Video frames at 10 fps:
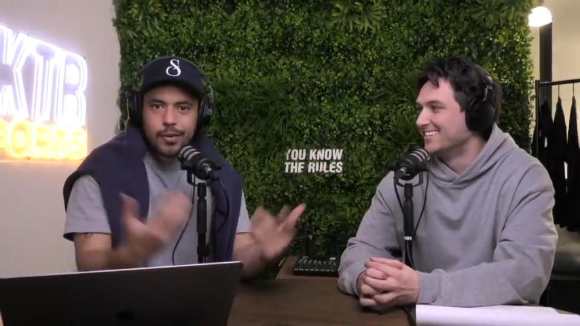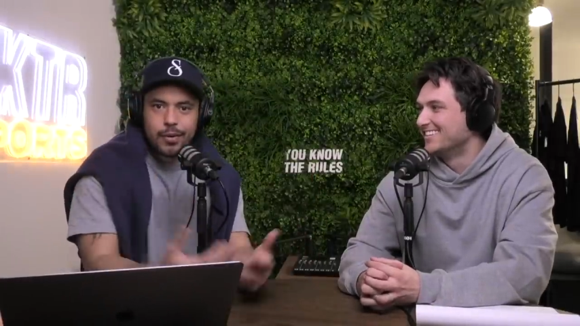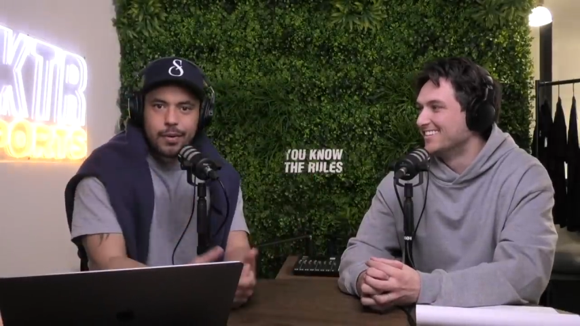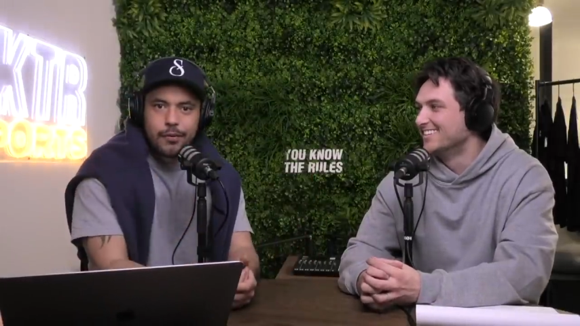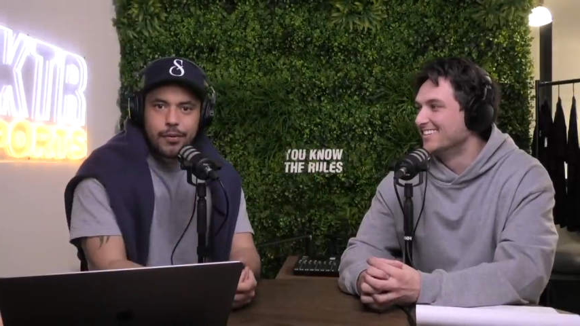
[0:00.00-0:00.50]
Speaker 1: one
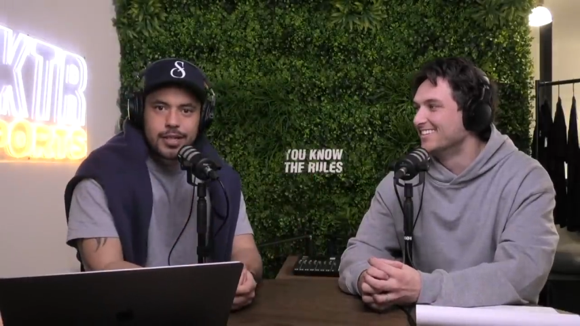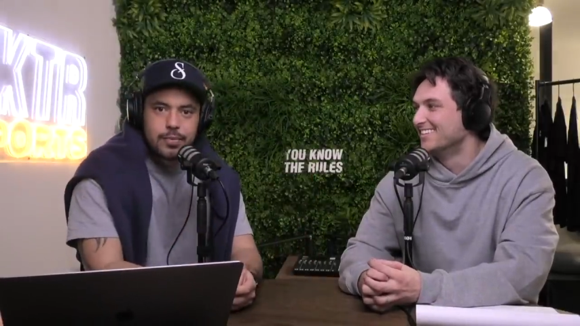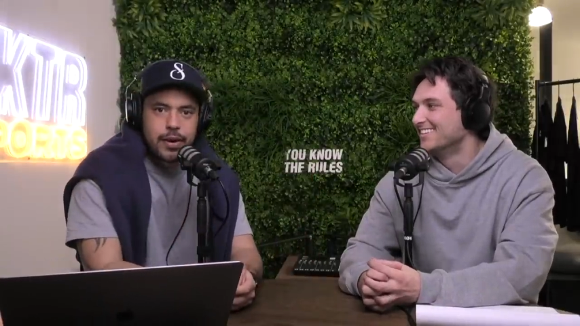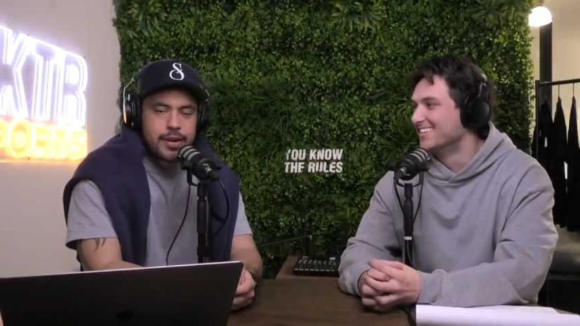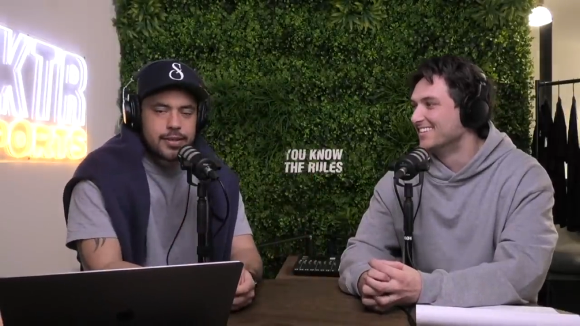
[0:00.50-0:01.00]
of my friends'
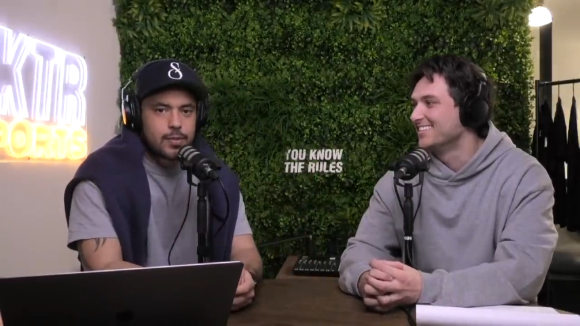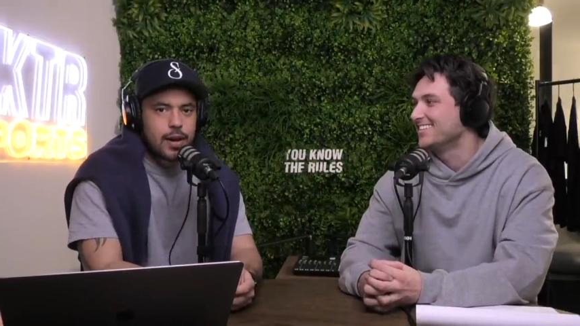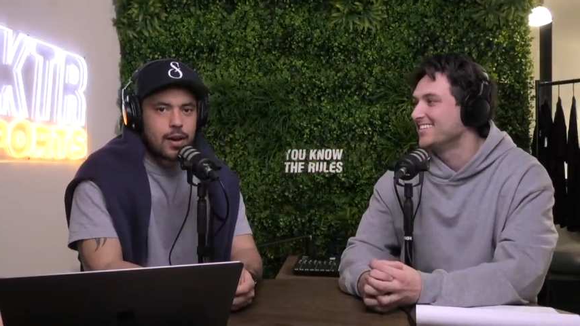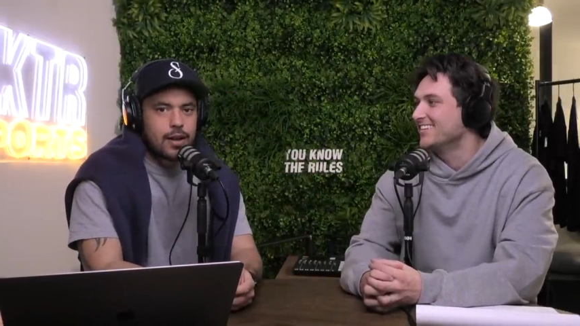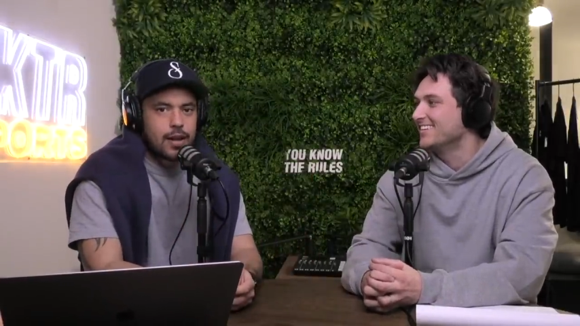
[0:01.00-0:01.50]
brands as
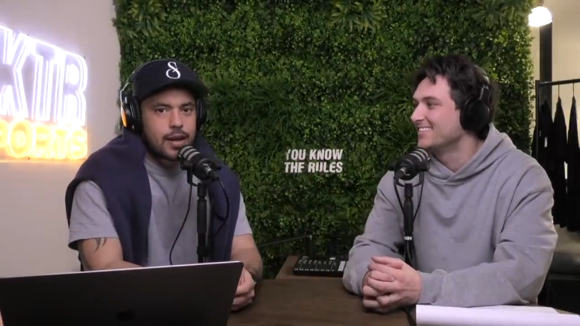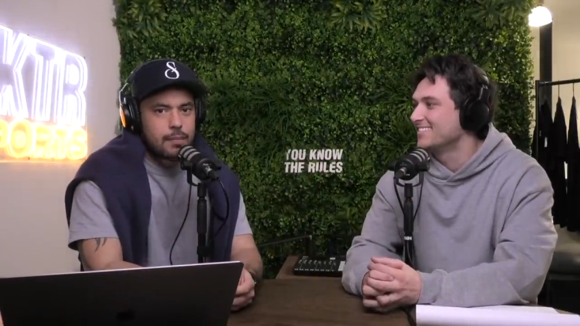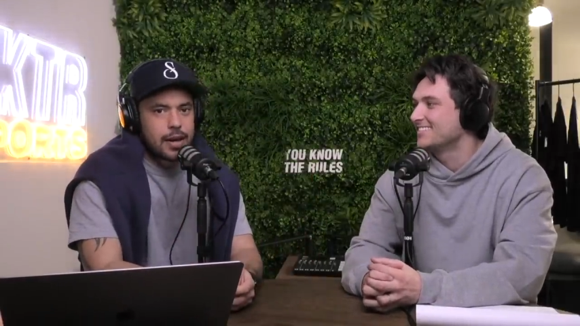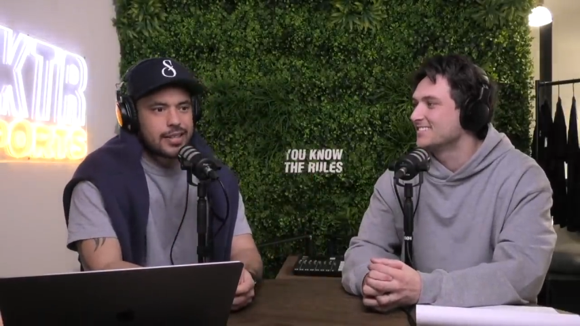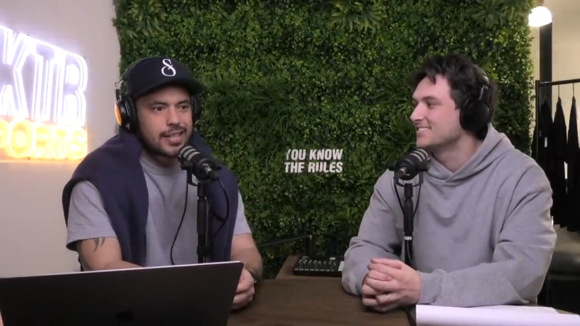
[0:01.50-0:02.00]
well.
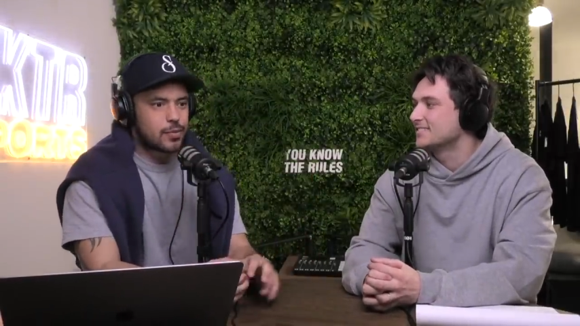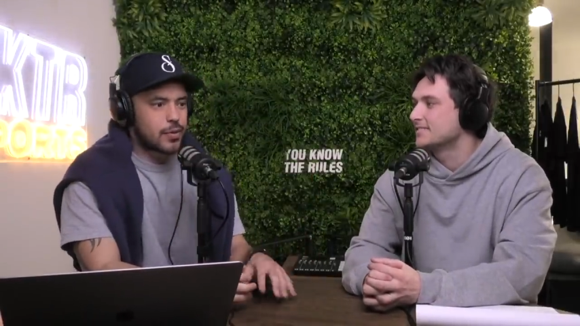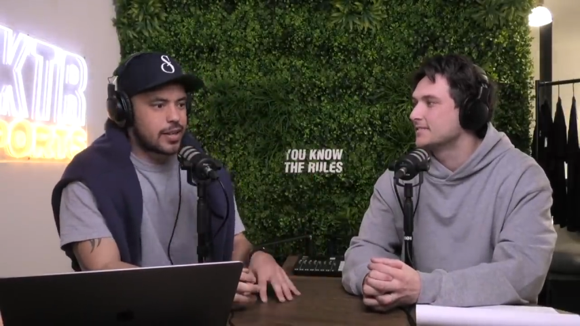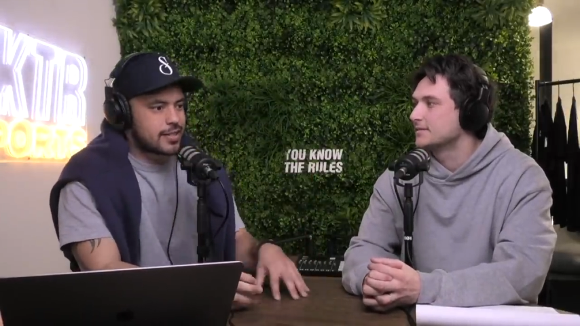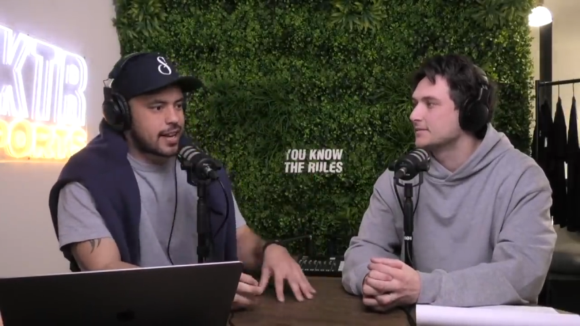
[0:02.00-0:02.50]
Like, but it doesn't
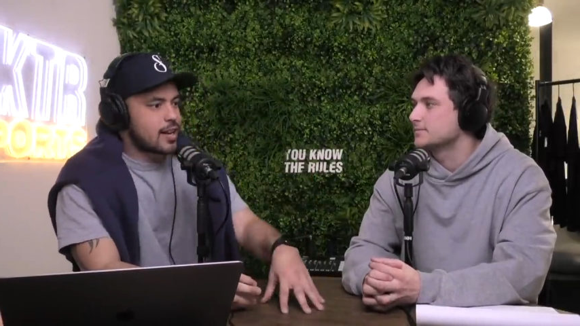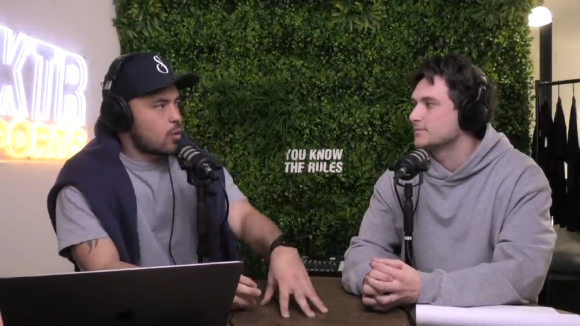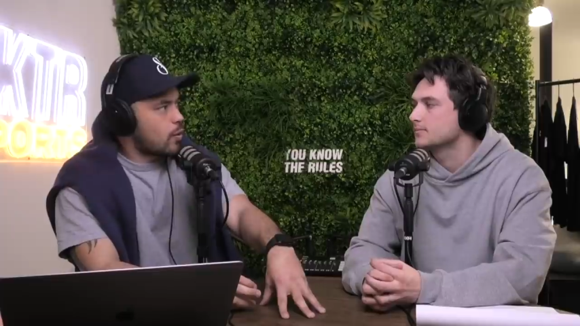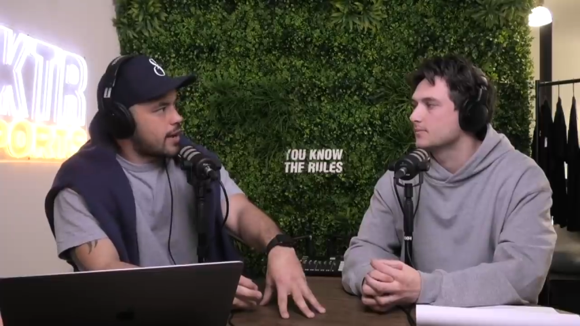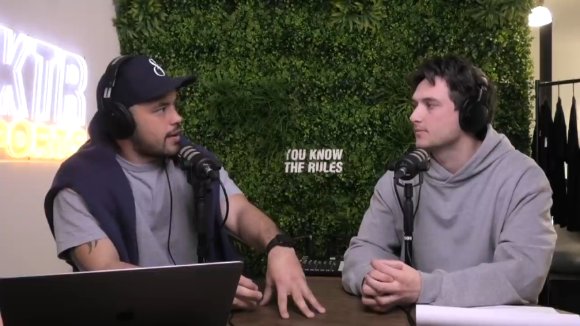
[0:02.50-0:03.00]
really take
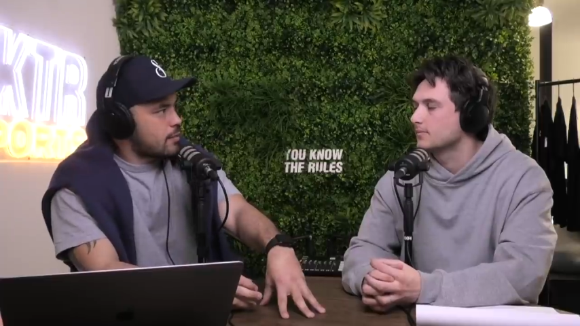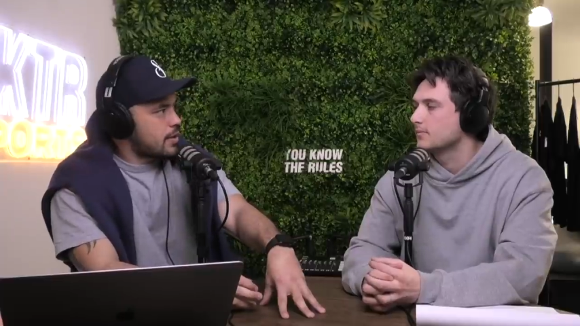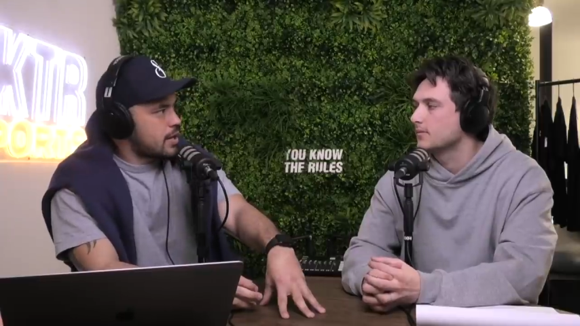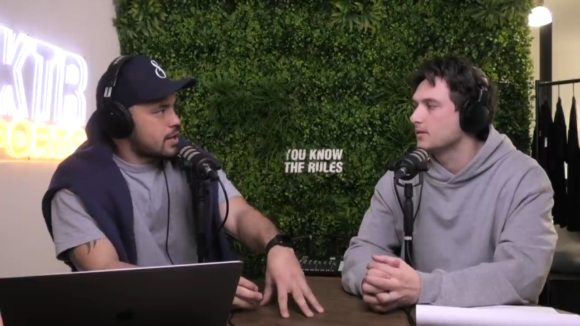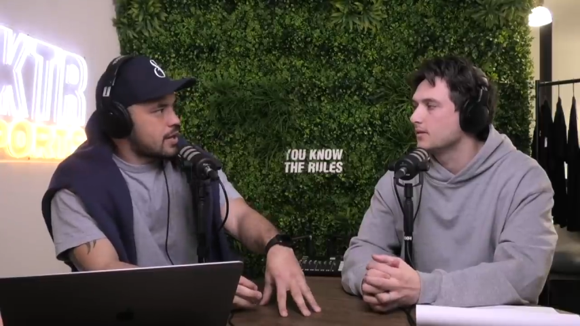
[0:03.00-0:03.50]
away from
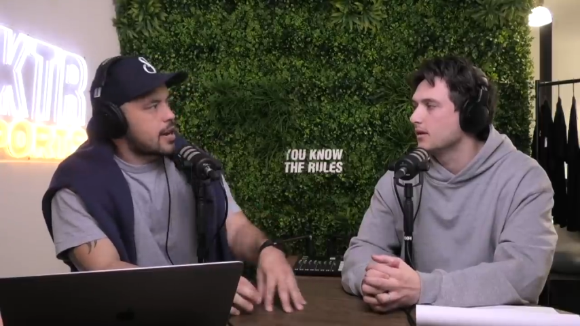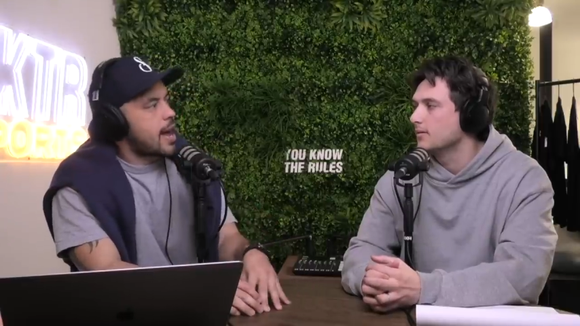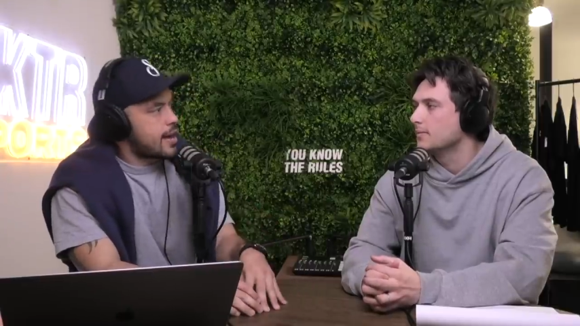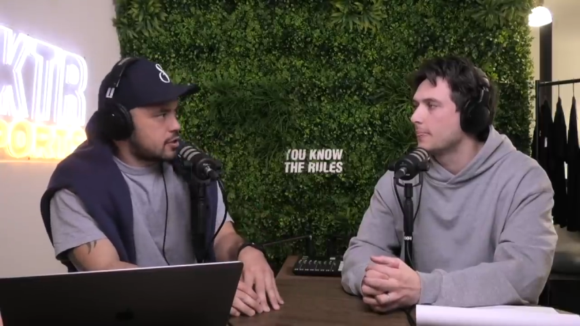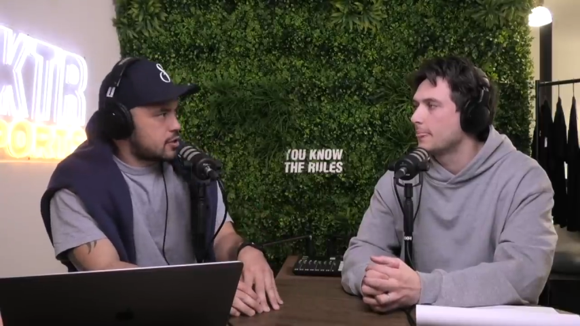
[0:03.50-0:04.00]
anything. It
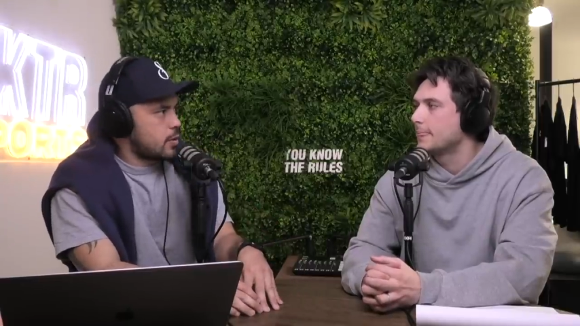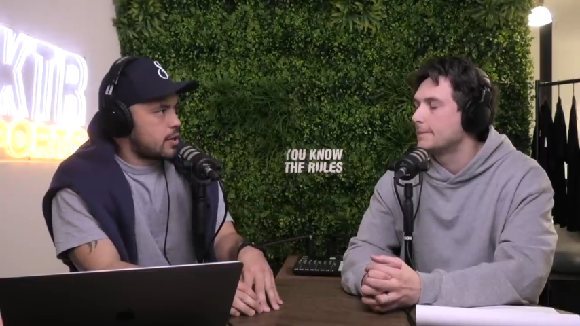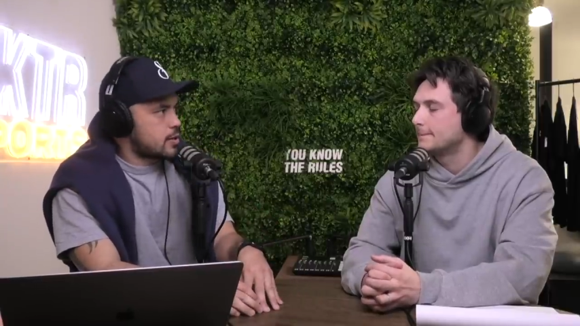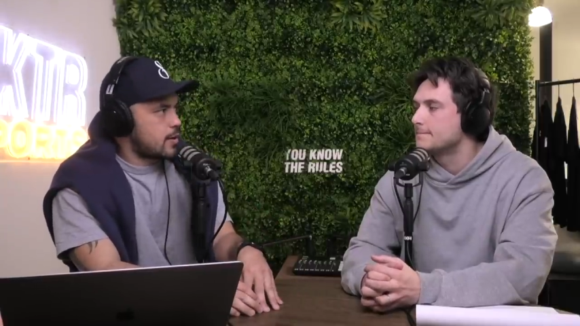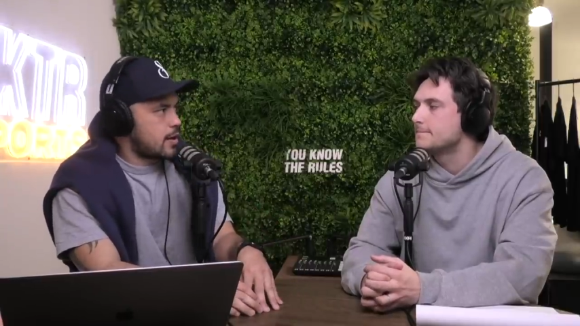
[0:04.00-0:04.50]
adds to
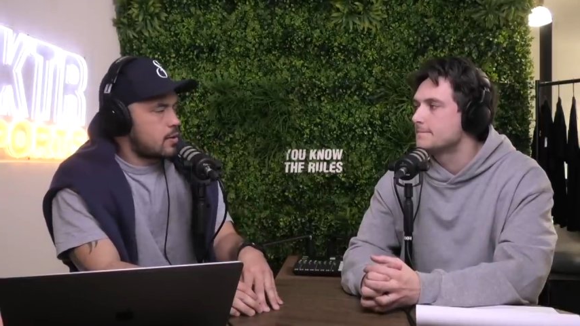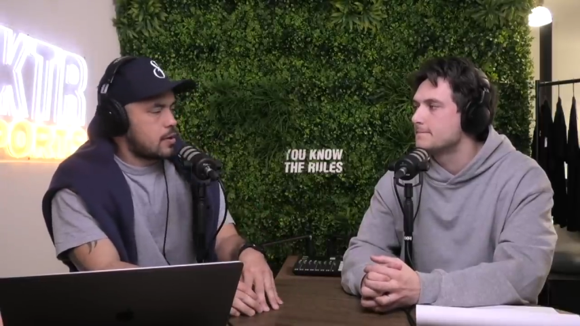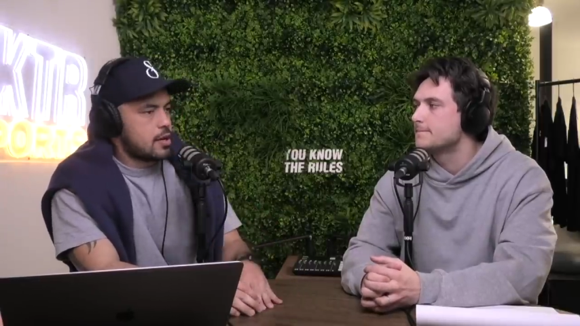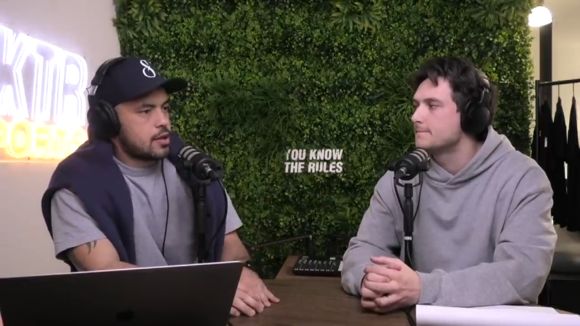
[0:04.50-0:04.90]
it as well.